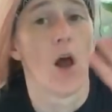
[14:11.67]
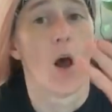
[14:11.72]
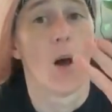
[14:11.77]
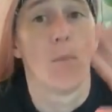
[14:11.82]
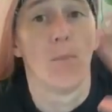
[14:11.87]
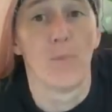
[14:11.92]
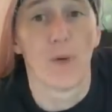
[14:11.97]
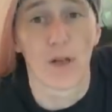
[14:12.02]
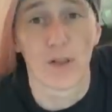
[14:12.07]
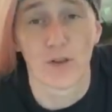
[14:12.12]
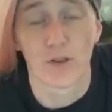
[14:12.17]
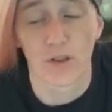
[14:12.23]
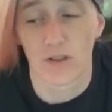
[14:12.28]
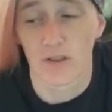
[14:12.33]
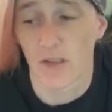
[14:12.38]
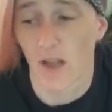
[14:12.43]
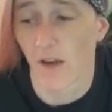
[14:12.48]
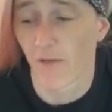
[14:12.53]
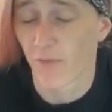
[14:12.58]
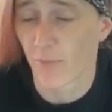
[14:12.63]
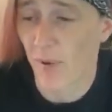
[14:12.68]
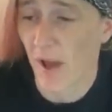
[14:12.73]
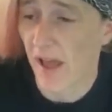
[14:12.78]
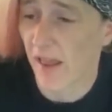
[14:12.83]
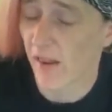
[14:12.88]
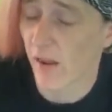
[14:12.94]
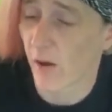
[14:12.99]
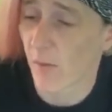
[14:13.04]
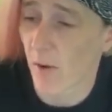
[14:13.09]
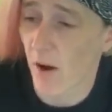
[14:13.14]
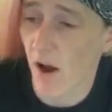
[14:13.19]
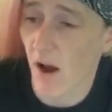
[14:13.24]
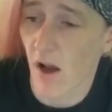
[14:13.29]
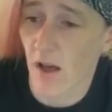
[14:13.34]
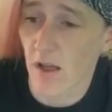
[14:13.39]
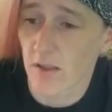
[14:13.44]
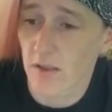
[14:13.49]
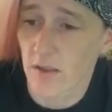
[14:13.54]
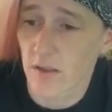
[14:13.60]
a bunch of stuff.
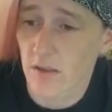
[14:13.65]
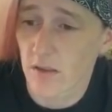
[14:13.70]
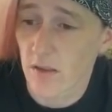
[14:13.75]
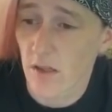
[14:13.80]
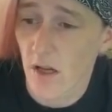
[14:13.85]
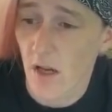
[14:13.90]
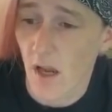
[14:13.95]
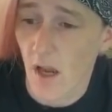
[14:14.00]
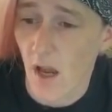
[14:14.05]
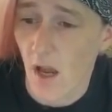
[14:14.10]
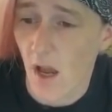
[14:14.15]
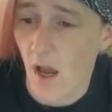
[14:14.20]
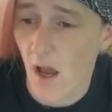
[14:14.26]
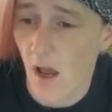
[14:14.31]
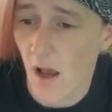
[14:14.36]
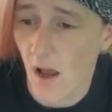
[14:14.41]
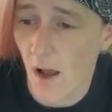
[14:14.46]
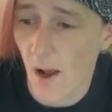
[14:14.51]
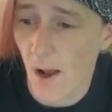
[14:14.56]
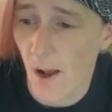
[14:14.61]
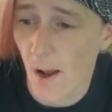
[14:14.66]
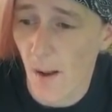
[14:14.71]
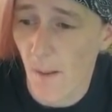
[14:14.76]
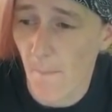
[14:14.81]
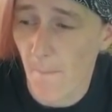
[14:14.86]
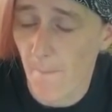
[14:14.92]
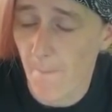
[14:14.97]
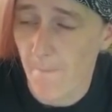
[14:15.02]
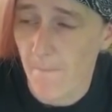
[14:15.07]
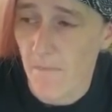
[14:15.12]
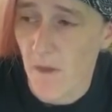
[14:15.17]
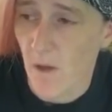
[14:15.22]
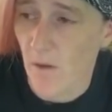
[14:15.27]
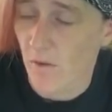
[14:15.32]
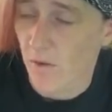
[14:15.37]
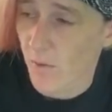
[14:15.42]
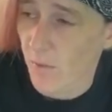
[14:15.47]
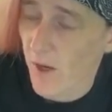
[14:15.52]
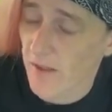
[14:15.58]
Pylomoss,
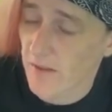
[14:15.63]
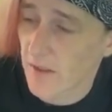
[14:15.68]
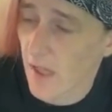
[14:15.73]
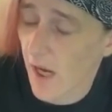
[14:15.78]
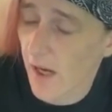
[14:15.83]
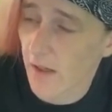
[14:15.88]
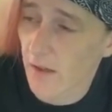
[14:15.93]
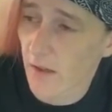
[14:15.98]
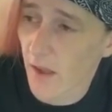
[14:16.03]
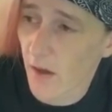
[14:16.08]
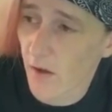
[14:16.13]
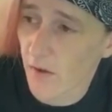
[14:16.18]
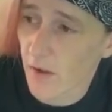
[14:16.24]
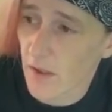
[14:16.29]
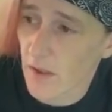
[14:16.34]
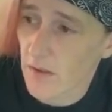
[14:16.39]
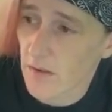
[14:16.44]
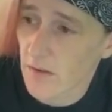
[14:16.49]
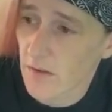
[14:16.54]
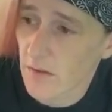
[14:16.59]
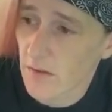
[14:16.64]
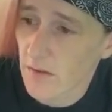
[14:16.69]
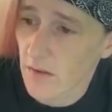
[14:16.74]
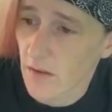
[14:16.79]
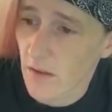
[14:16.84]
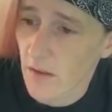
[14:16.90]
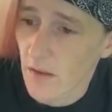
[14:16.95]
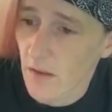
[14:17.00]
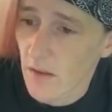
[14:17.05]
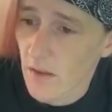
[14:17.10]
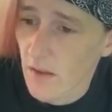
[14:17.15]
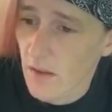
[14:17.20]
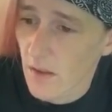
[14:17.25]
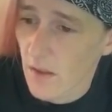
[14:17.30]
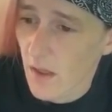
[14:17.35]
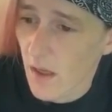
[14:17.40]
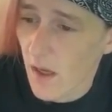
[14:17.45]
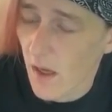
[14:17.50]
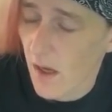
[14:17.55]
the red tiger lotus,
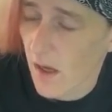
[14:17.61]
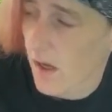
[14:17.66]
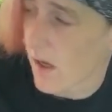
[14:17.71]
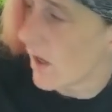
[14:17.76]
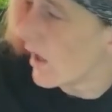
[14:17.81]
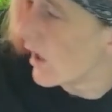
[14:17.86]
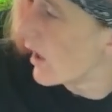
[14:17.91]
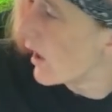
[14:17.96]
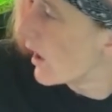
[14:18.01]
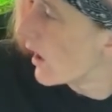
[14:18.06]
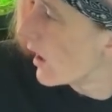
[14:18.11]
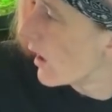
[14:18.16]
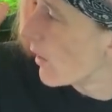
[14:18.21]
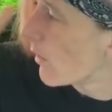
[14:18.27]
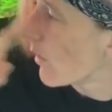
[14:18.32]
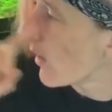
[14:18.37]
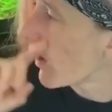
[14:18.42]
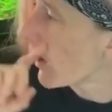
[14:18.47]
what